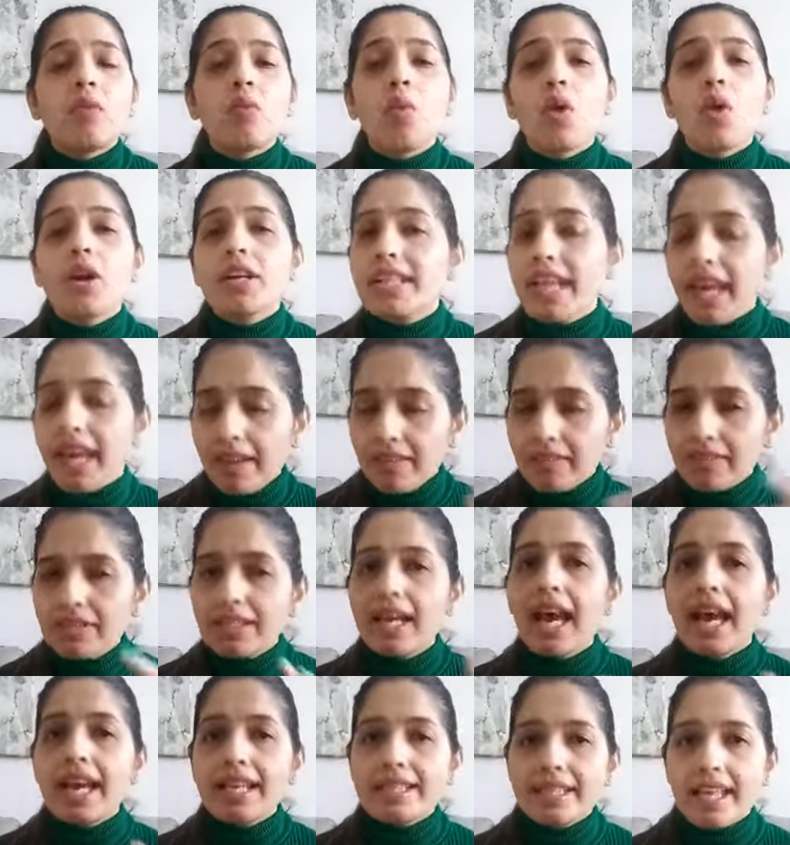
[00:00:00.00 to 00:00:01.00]
whatever
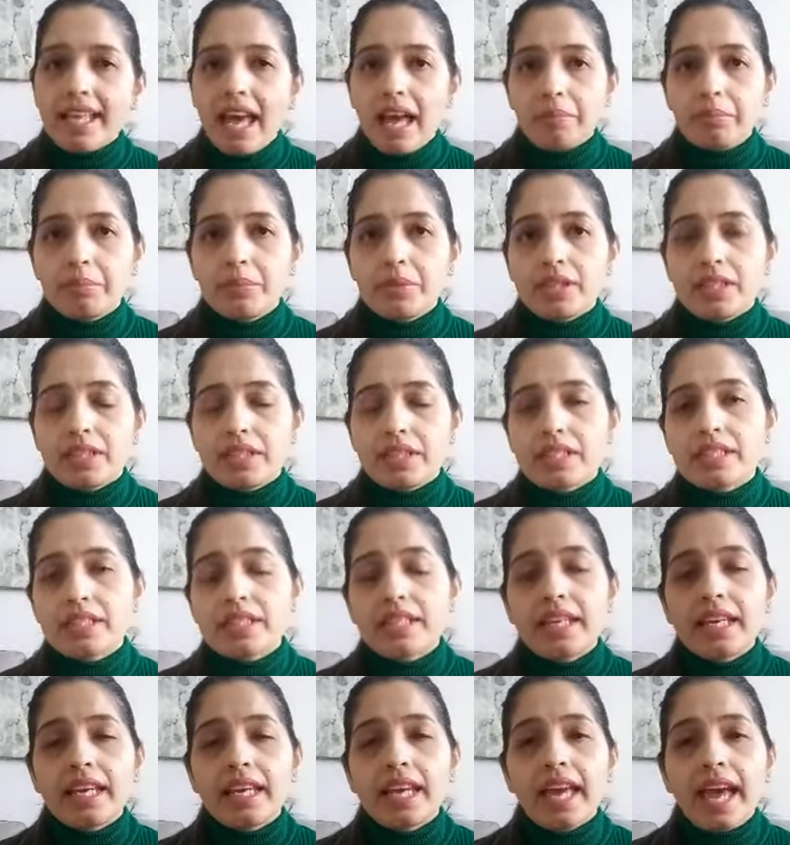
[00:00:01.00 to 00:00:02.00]
has happened
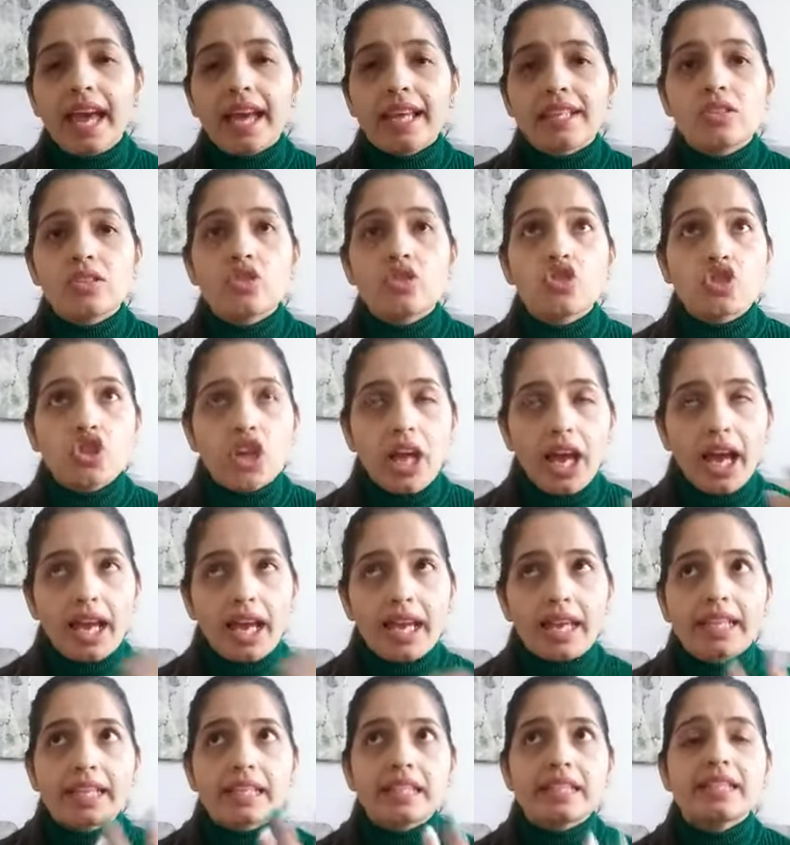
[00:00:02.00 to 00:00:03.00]
as a
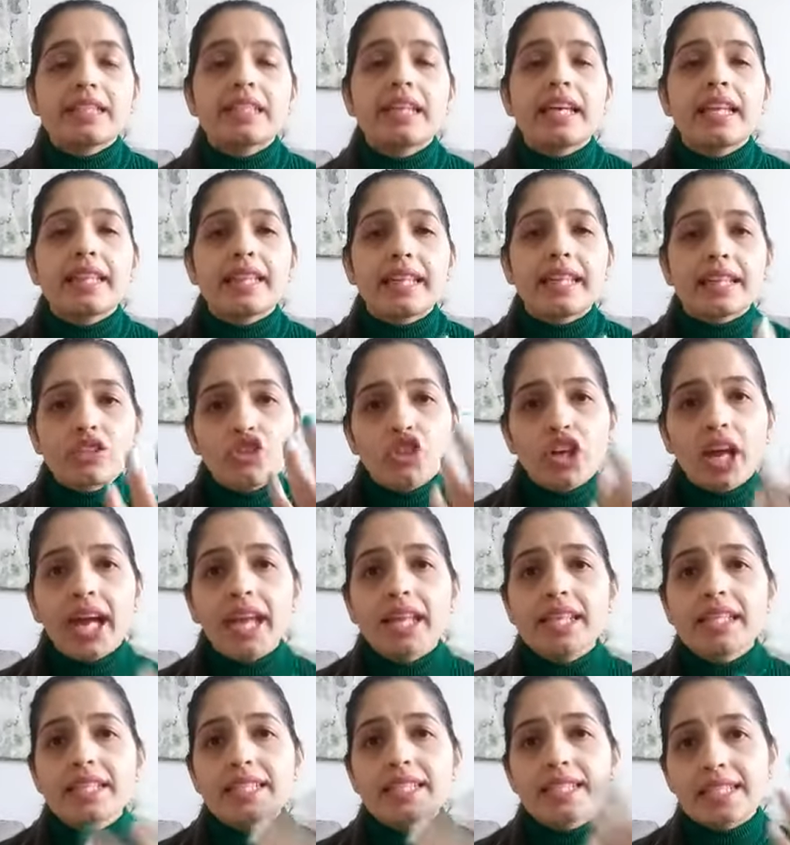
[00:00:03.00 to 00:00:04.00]
child, that
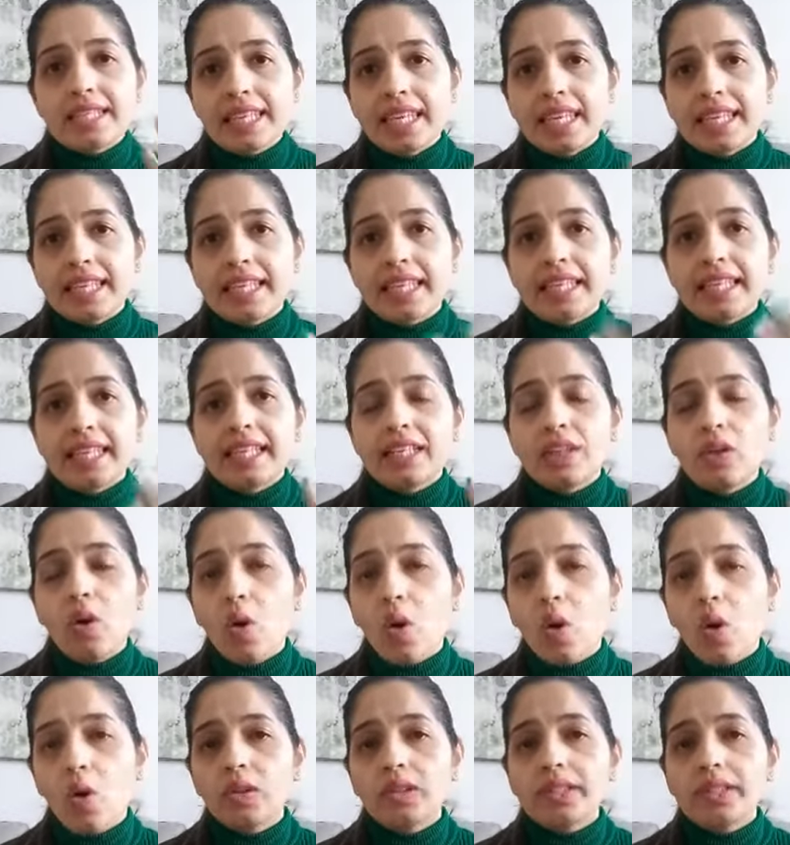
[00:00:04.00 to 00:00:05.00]
child is taking in
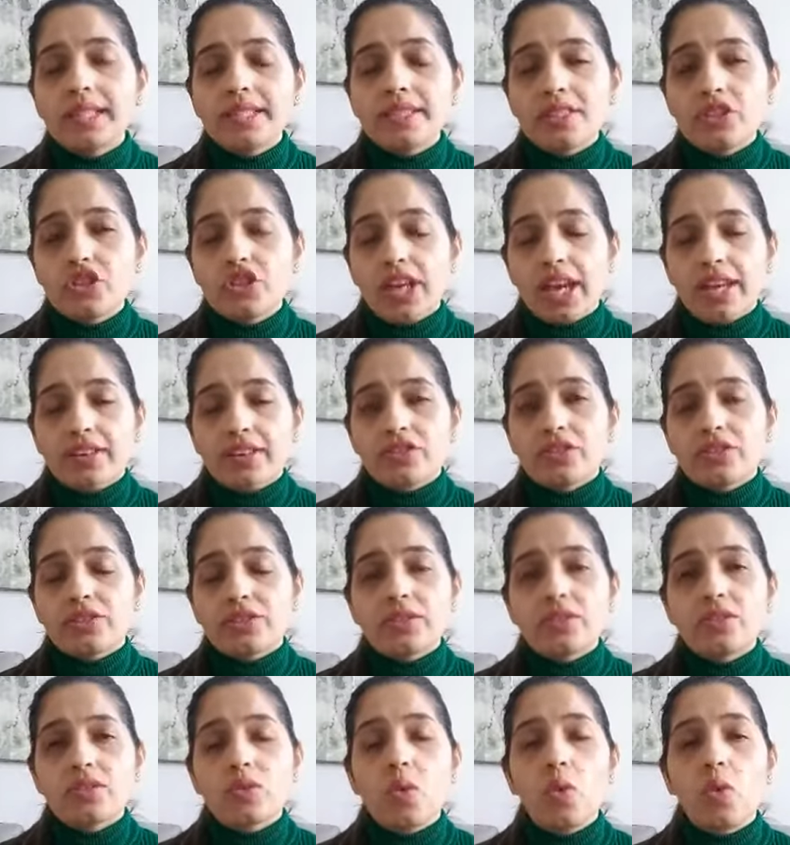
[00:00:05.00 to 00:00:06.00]
all their
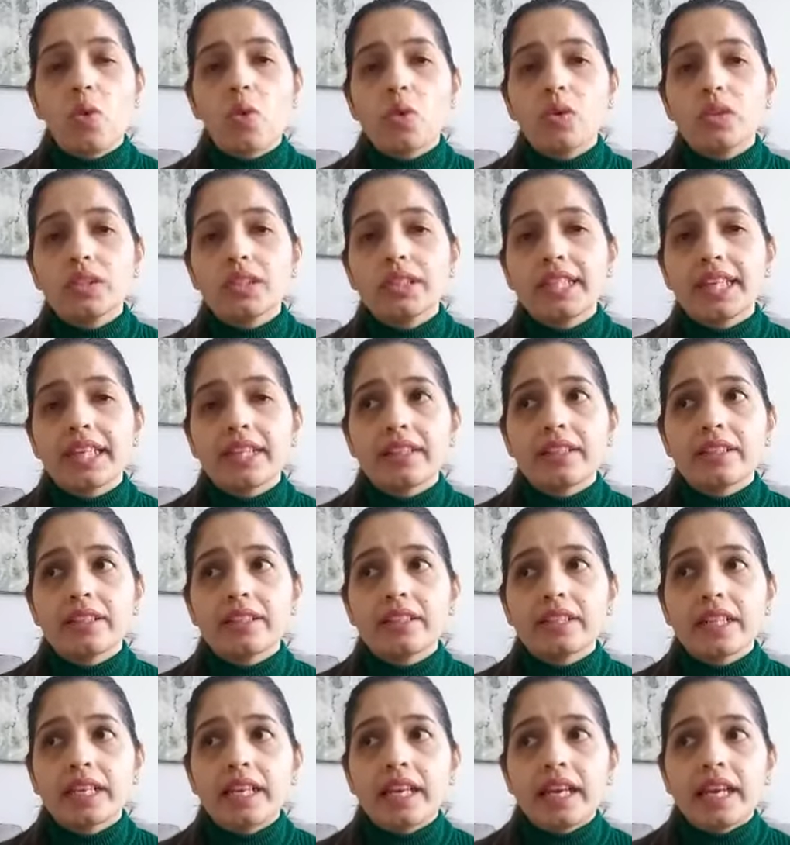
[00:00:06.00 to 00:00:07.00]
suggestions, all
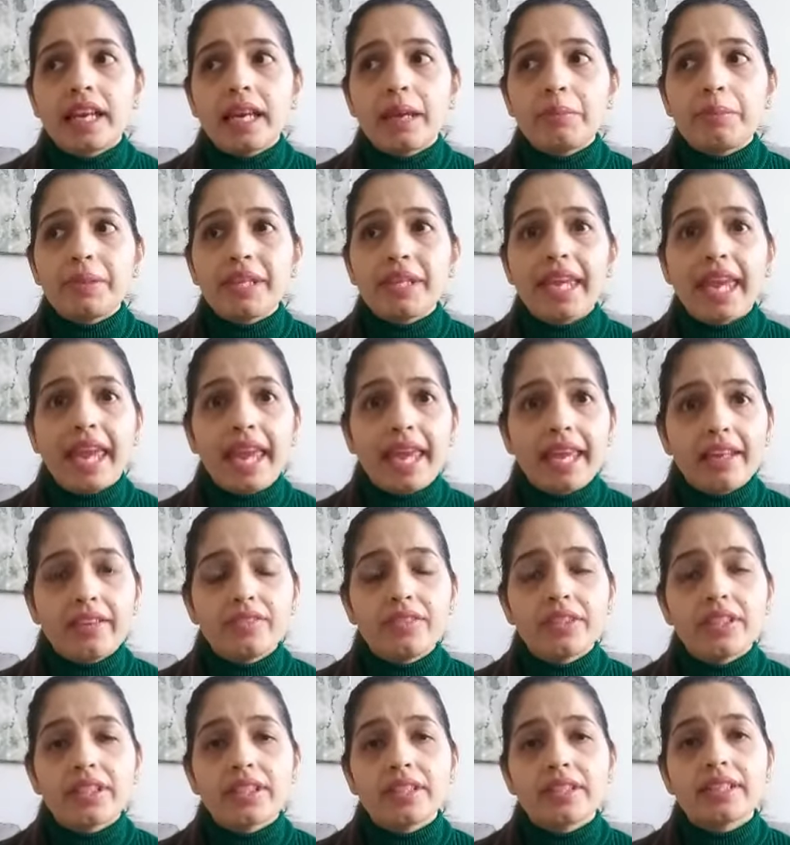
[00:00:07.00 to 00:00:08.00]
their
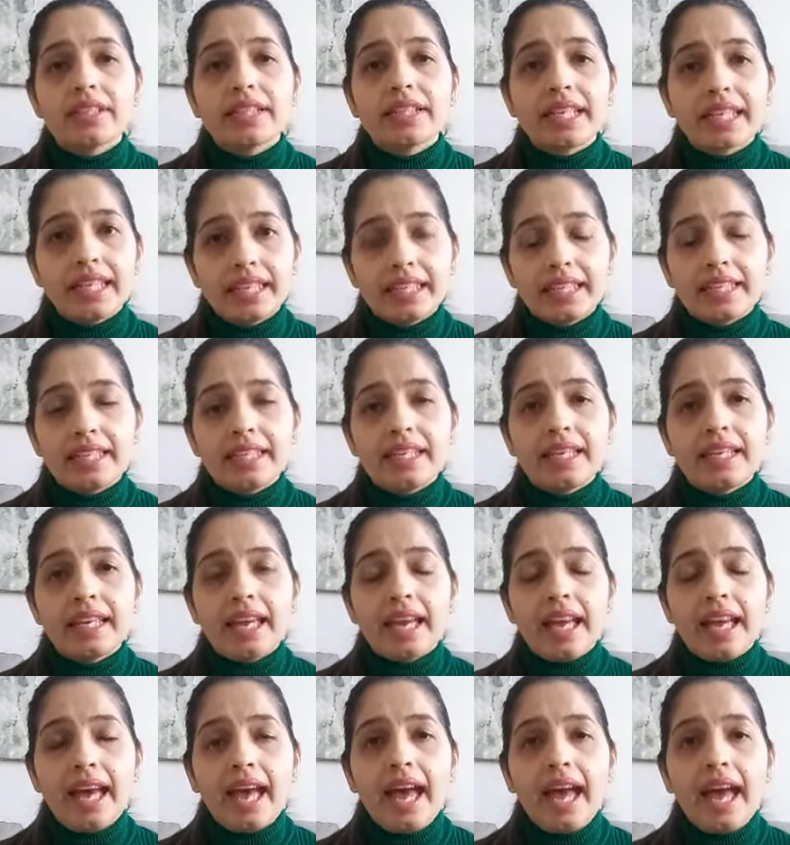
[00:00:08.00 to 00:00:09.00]
behavior in,
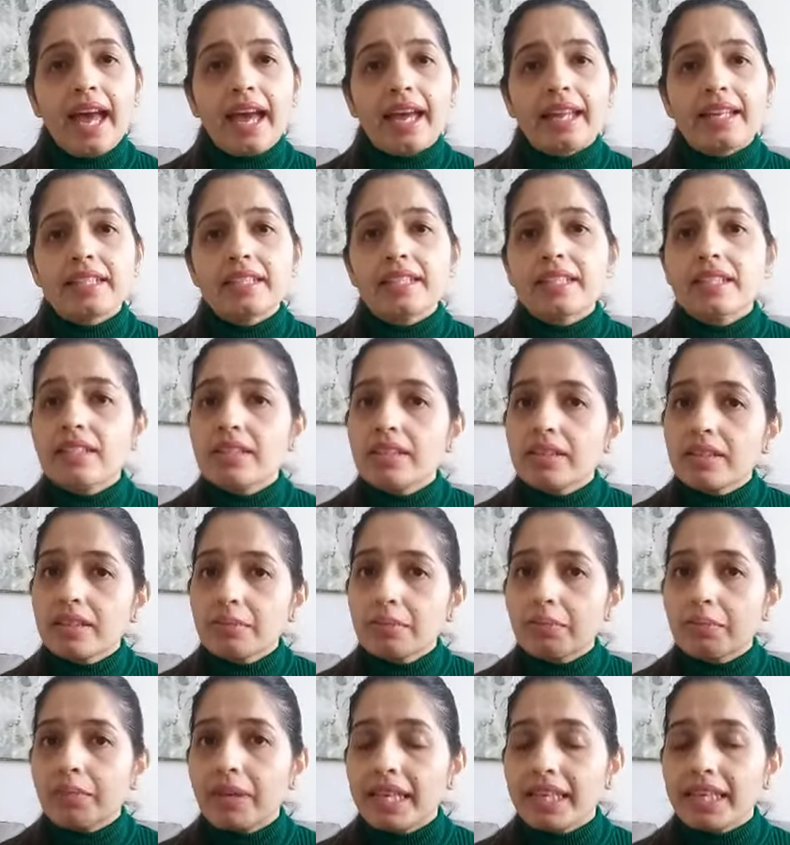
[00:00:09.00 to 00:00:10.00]
and
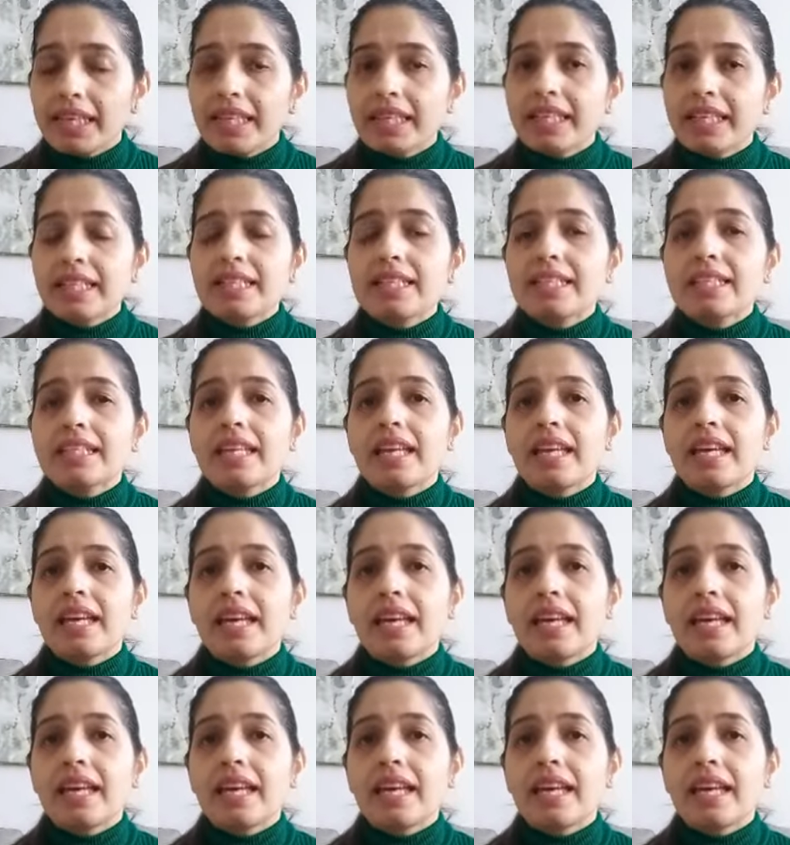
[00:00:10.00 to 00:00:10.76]
making it